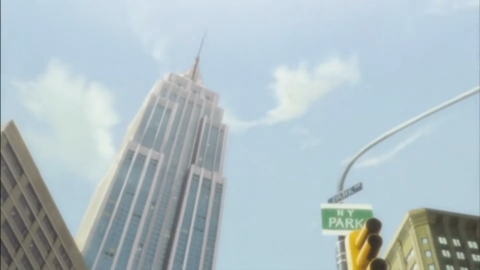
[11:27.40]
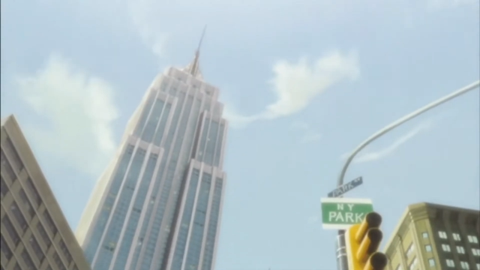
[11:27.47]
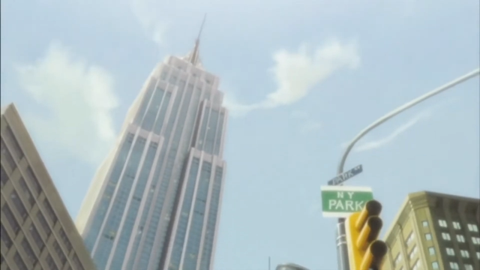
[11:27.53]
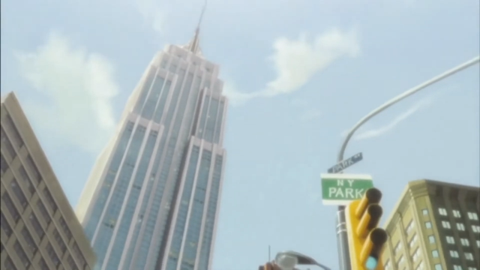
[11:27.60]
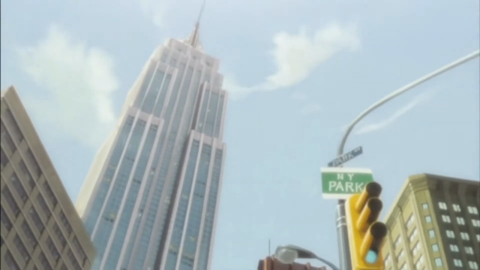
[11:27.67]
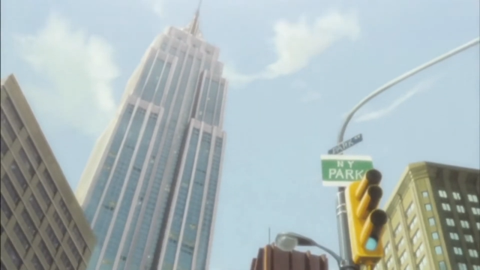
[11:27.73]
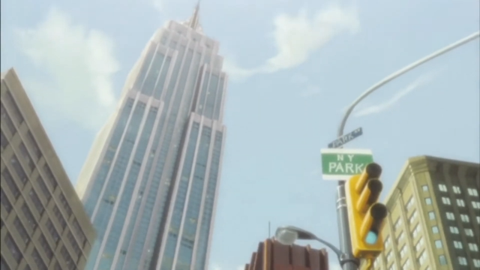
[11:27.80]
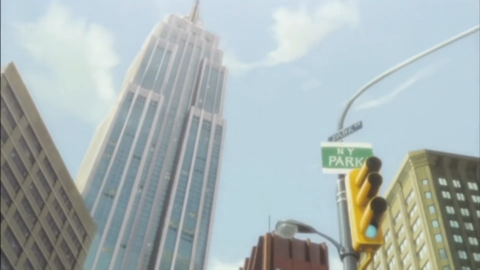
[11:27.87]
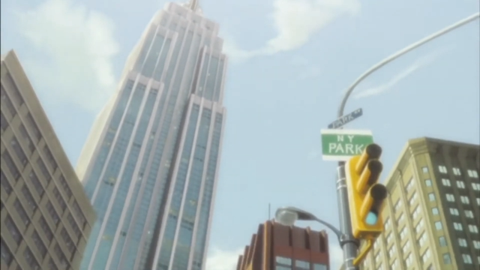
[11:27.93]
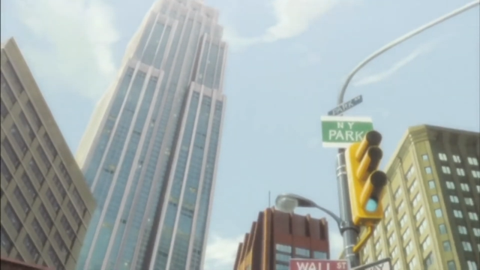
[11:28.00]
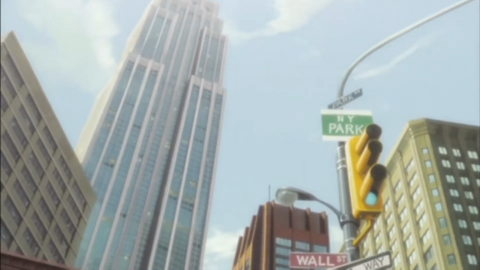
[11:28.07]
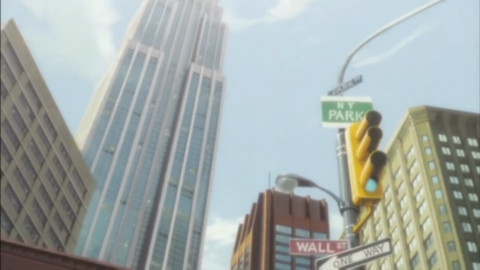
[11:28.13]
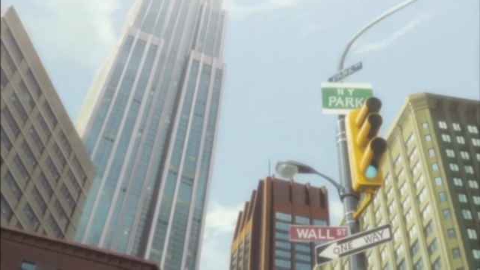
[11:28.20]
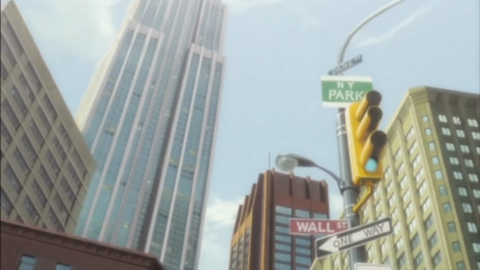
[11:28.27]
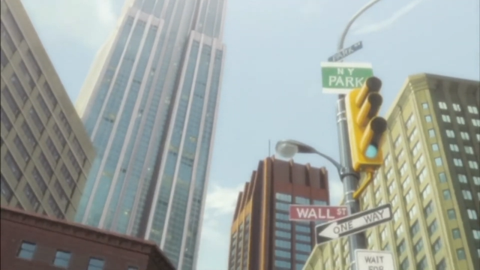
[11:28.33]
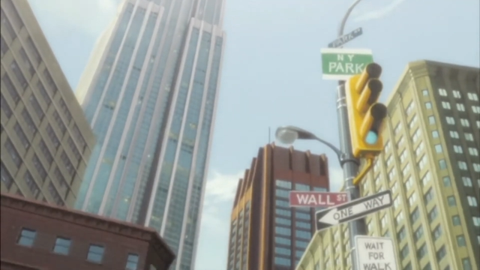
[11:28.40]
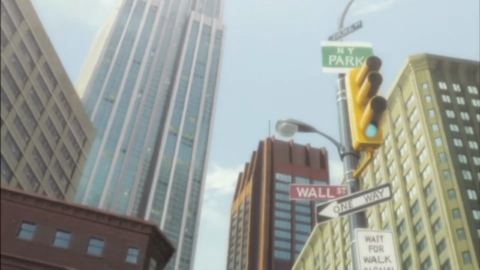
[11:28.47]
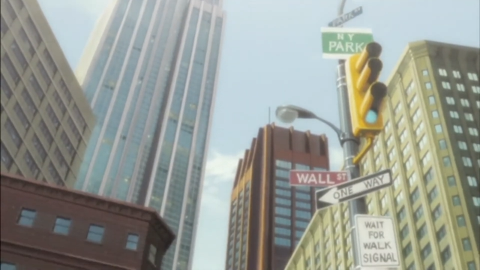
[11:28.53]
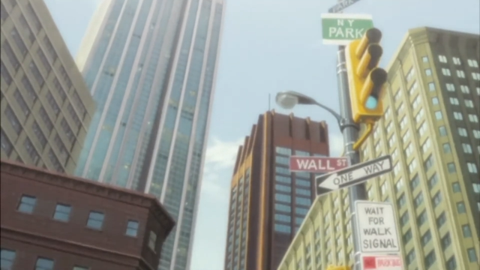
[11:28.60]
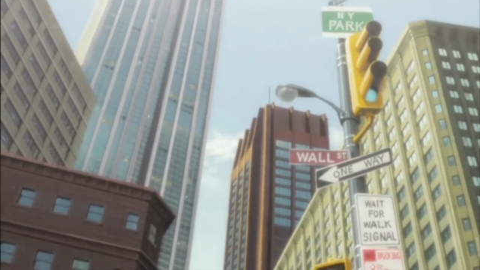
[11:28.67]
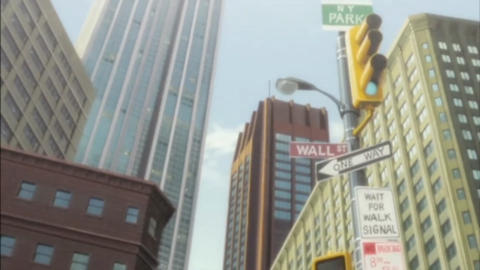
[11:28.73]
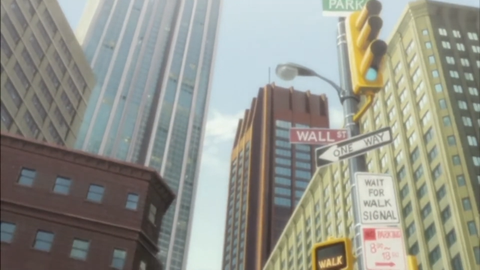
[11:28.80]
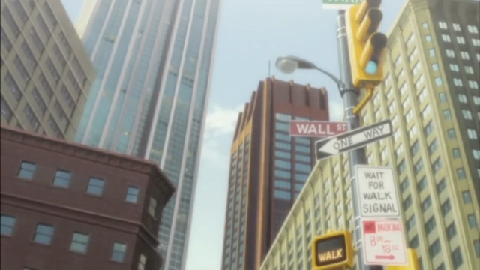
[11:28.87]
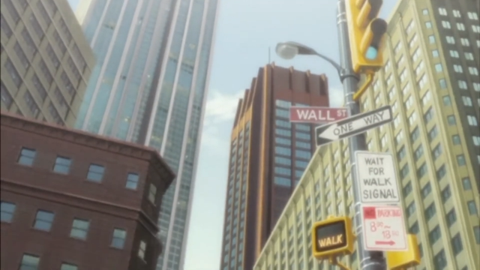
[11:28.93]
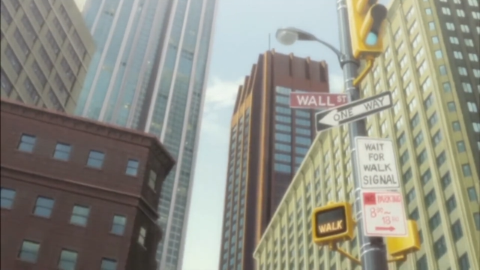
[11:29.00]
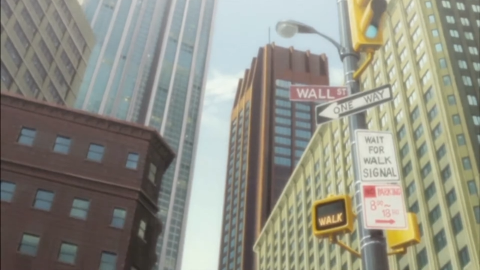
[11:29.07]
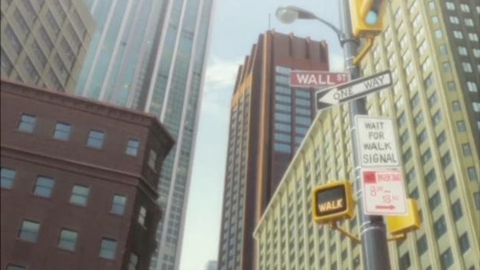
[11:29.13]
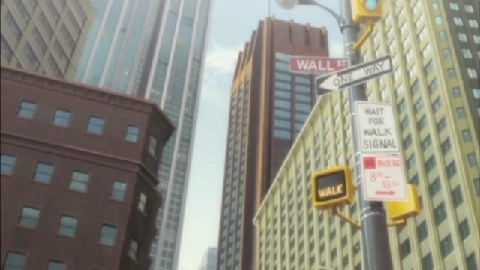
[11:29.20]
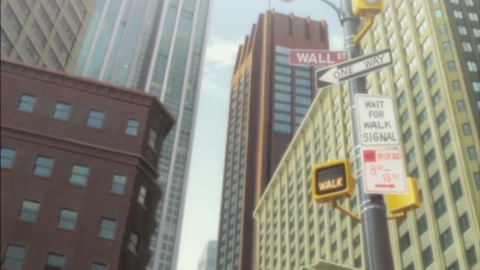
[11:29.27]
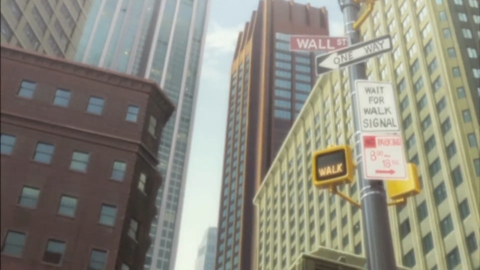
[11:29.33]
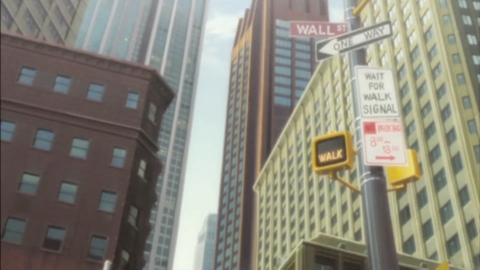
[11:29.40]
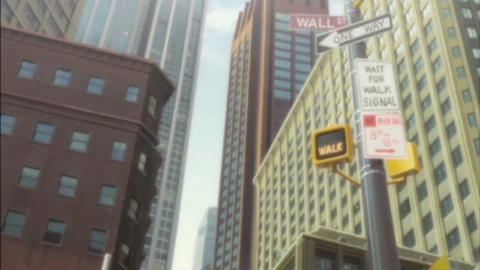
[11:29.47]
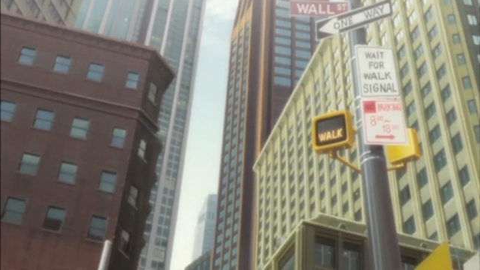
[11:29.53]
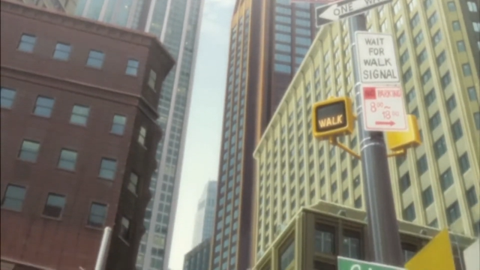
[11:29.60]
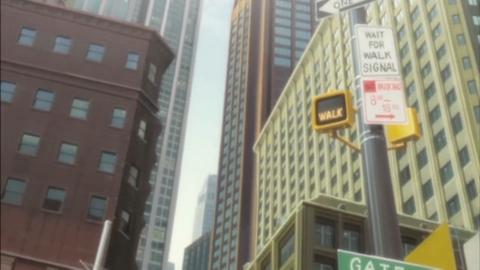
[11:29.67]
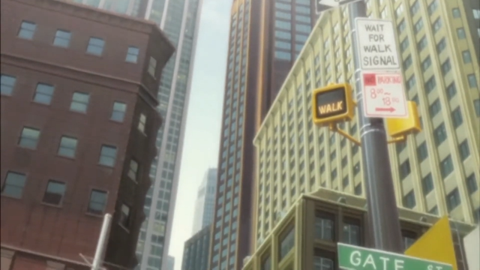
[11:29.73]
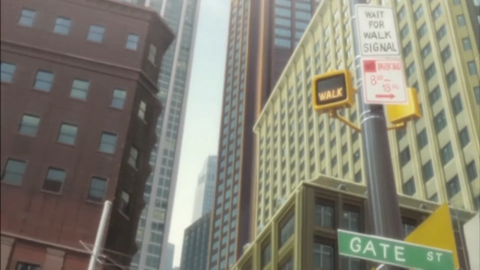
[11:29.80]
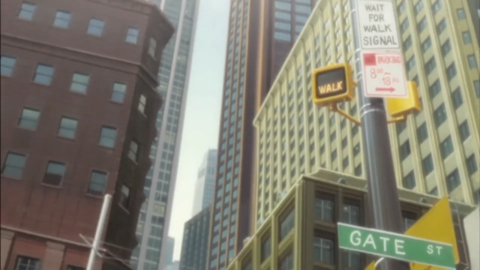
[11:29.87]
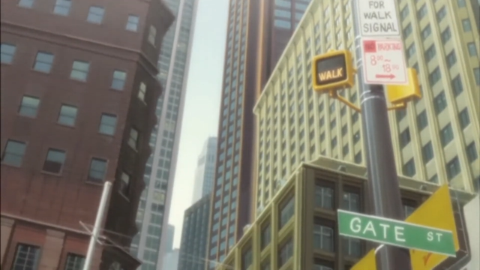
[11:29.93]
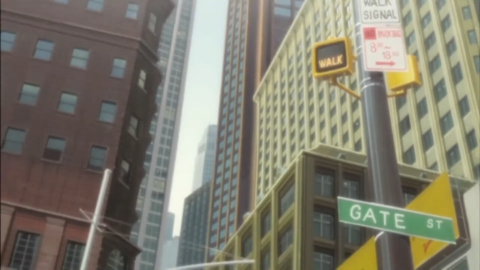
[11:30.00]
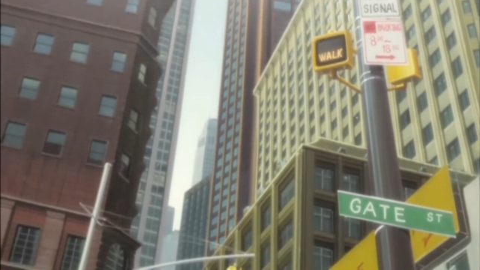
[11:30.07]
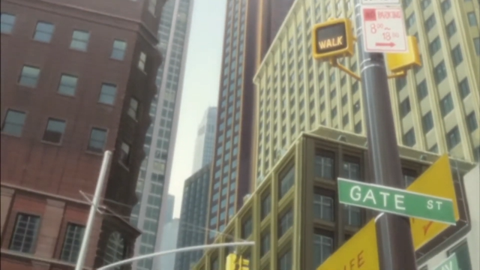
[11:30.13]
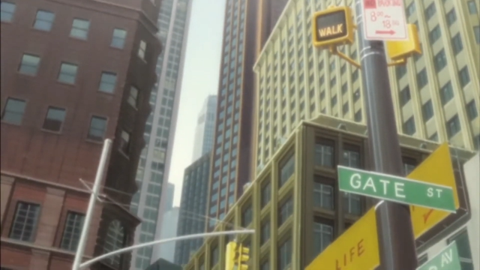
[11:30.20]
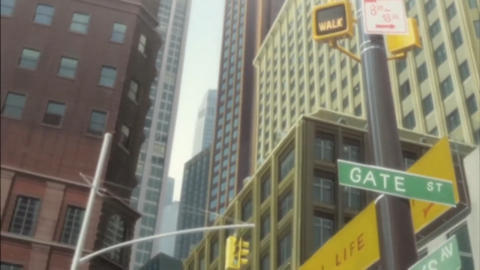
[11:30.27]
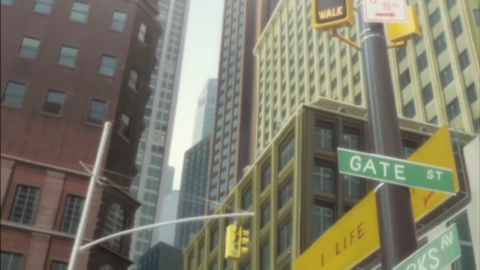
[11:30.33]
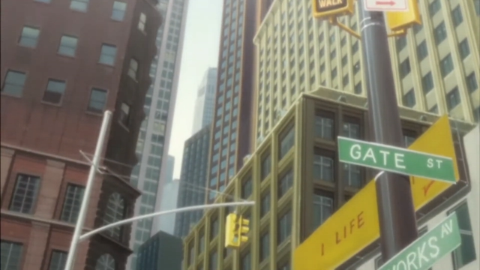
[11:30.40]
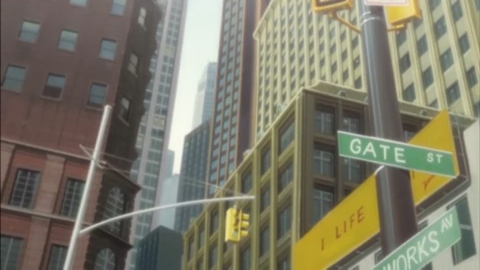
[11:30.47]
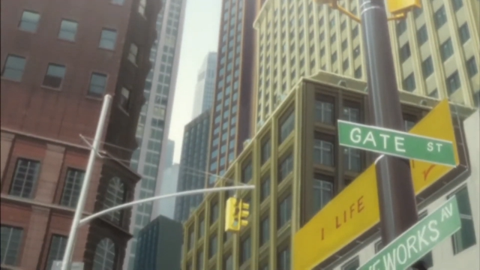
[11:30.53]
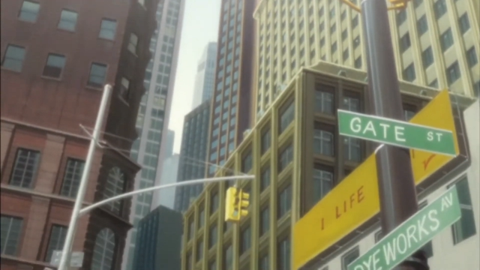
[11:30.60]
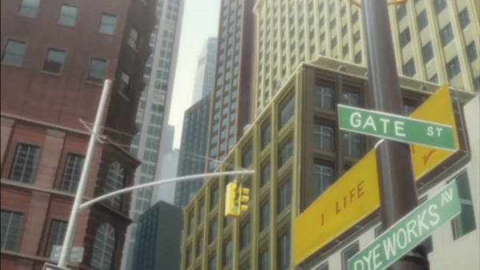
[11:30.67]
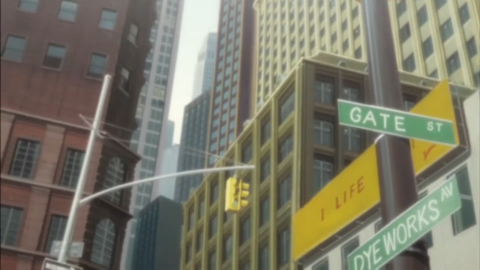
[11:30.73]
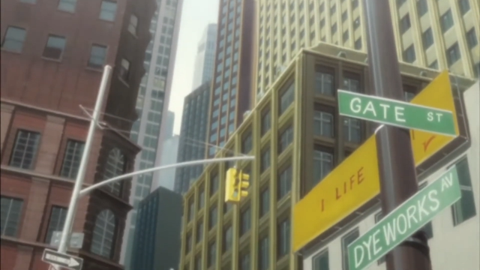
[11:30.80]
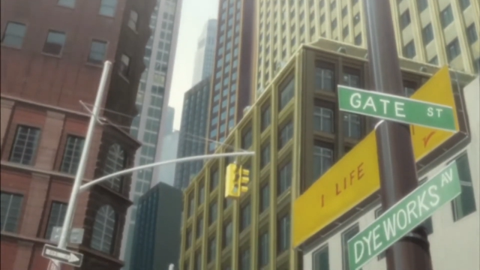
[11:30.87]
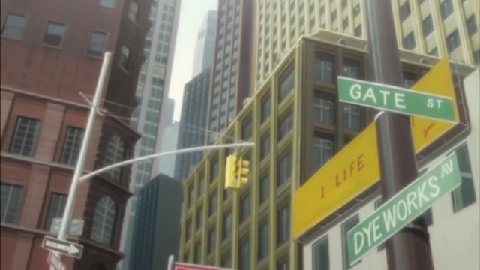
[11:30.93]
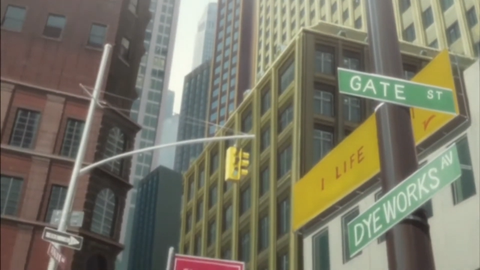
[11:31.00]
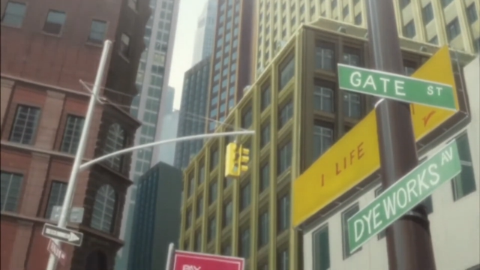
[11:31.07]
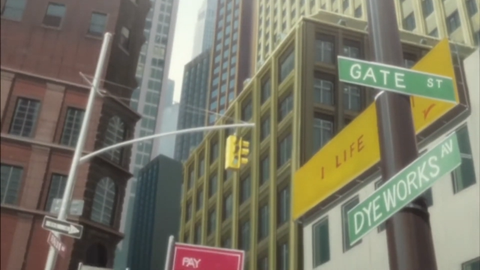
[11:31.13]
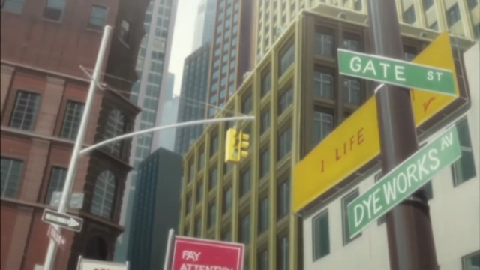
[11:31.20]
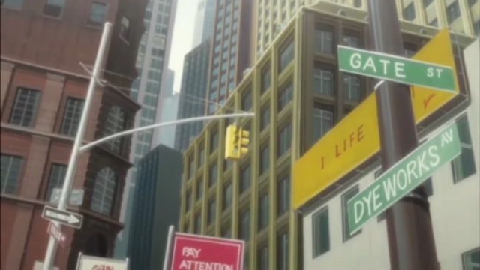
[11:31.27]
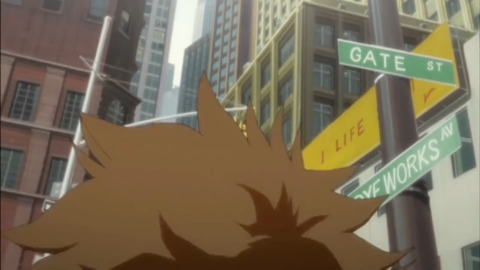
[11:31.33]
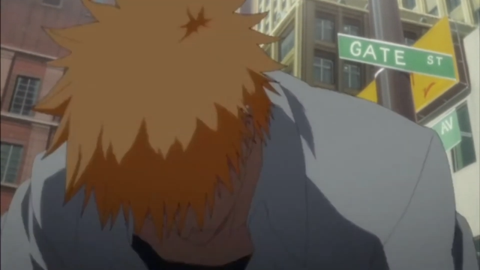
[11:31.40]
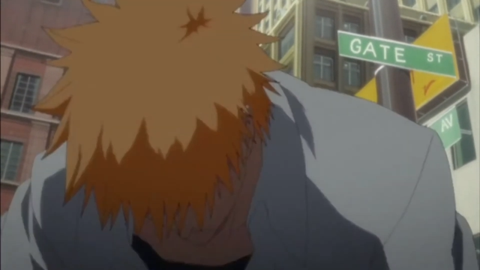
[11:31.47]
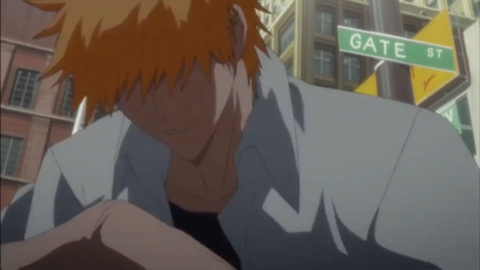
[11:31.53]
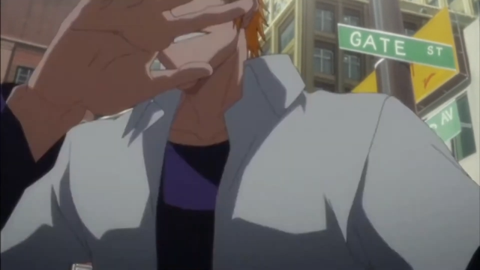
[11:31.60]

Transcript: Nobody's mouth can be seen.